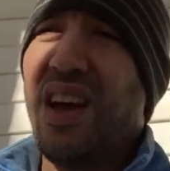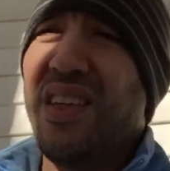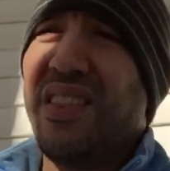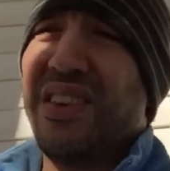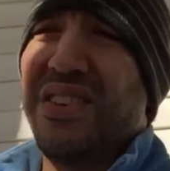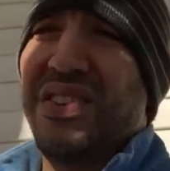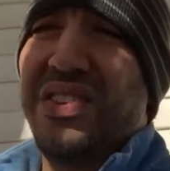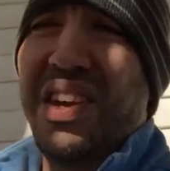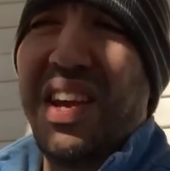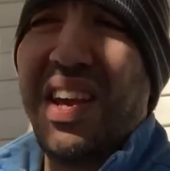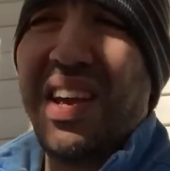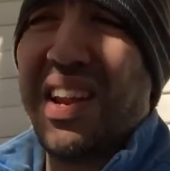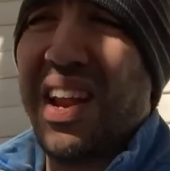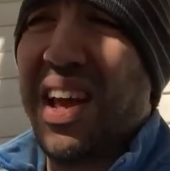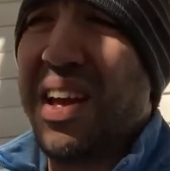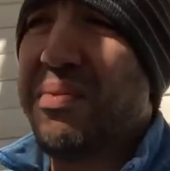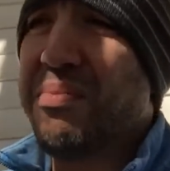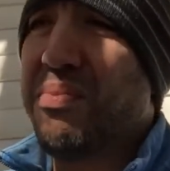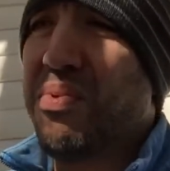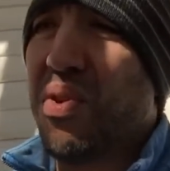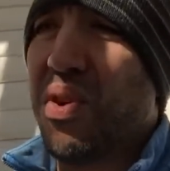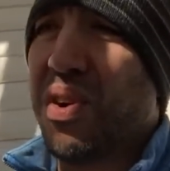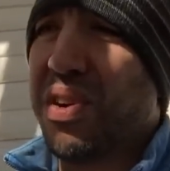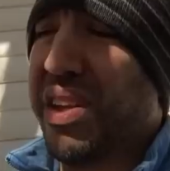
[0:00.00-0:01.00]
The
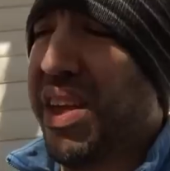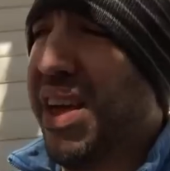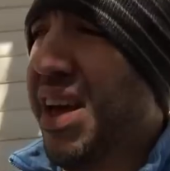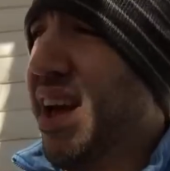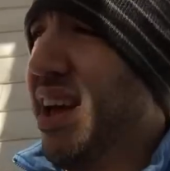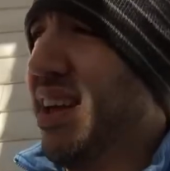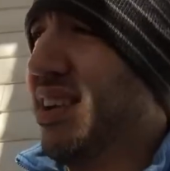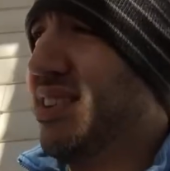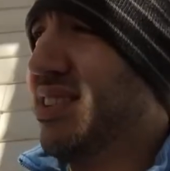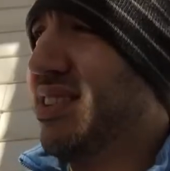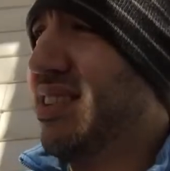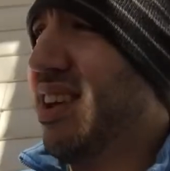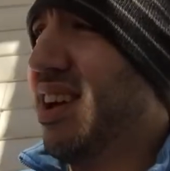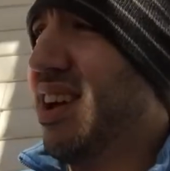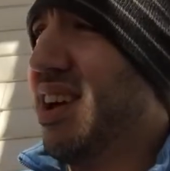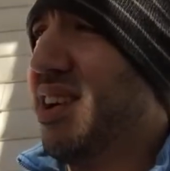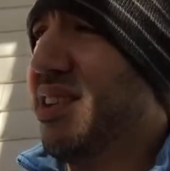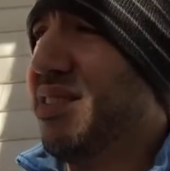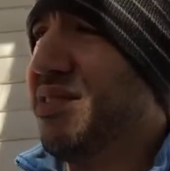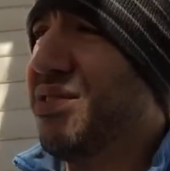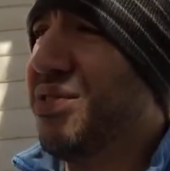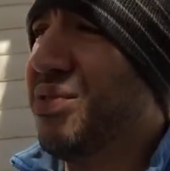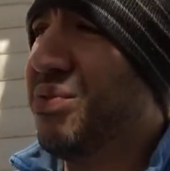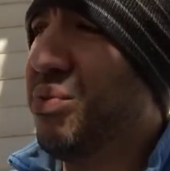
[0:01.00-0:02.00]
CNN broadcast,
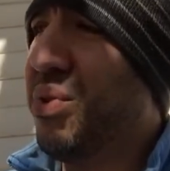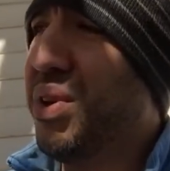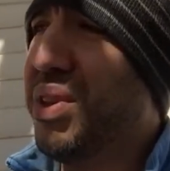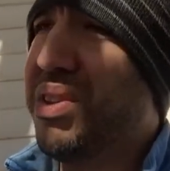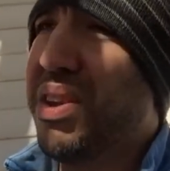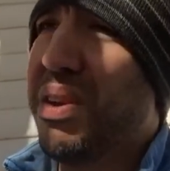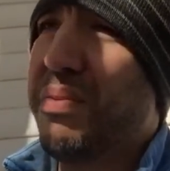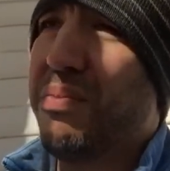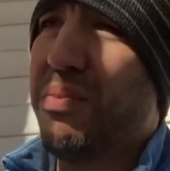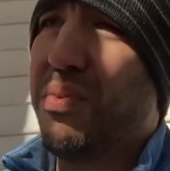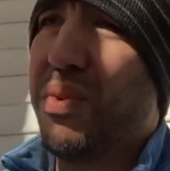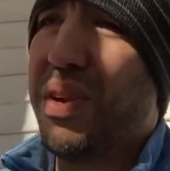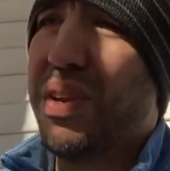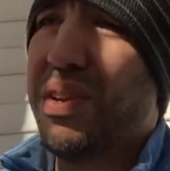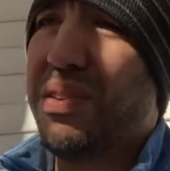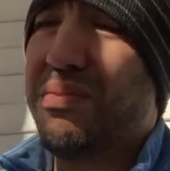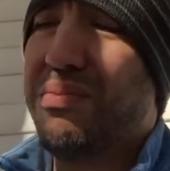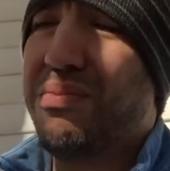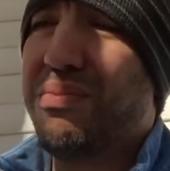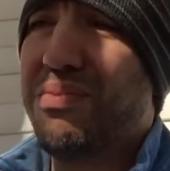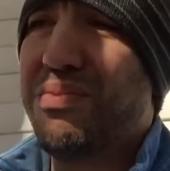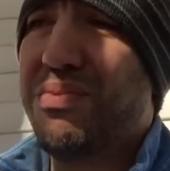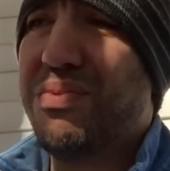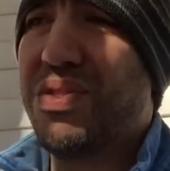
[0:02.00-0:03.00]
we
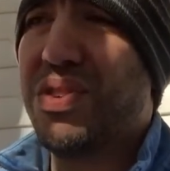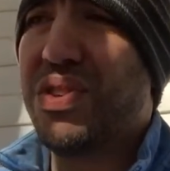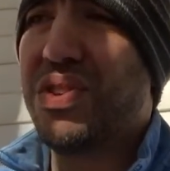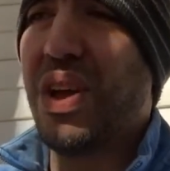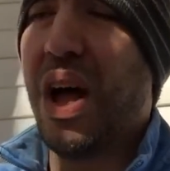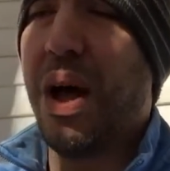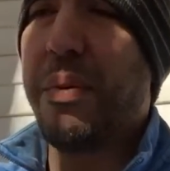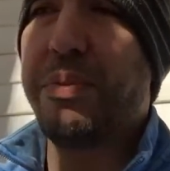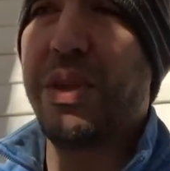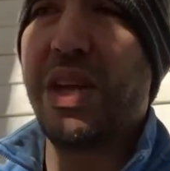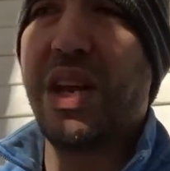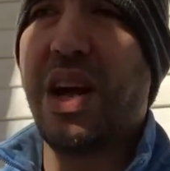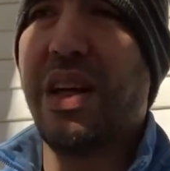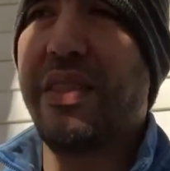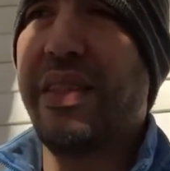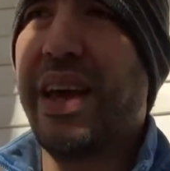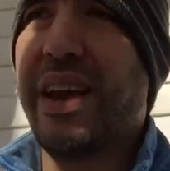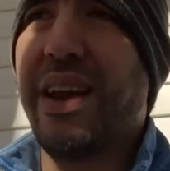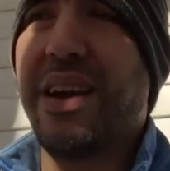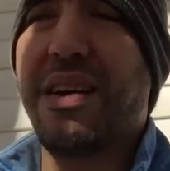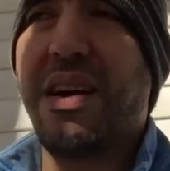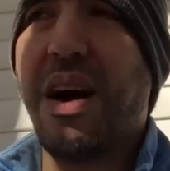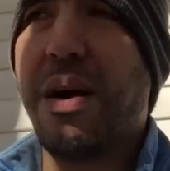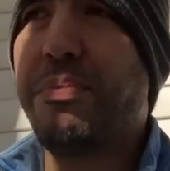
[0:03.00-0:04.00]
stopped in on
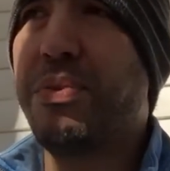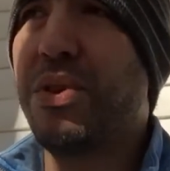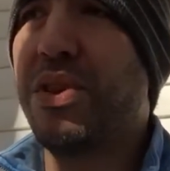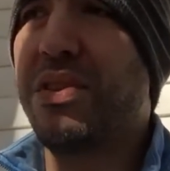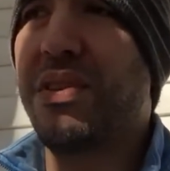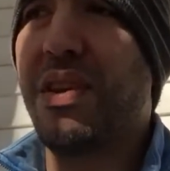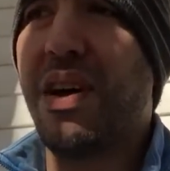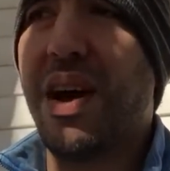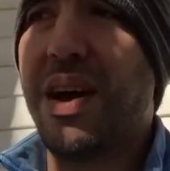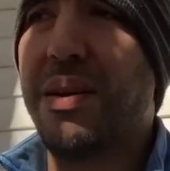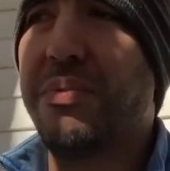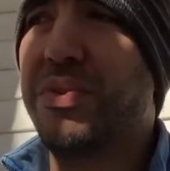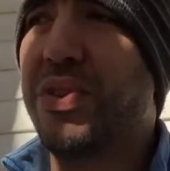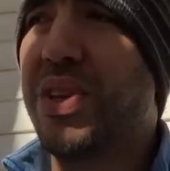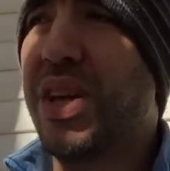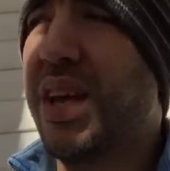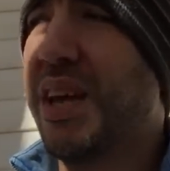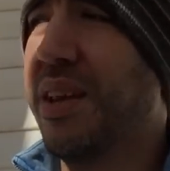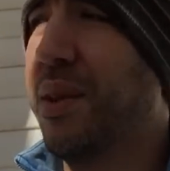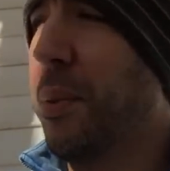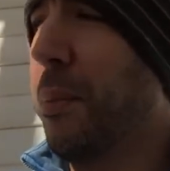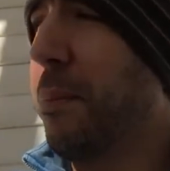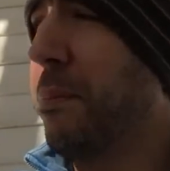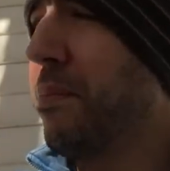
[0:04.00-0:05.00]
that a couple of times,
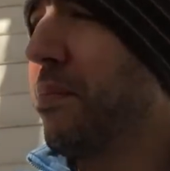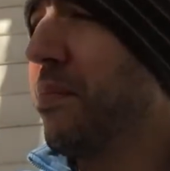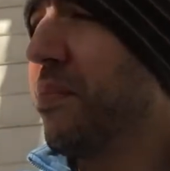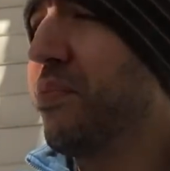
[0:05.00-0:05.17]
and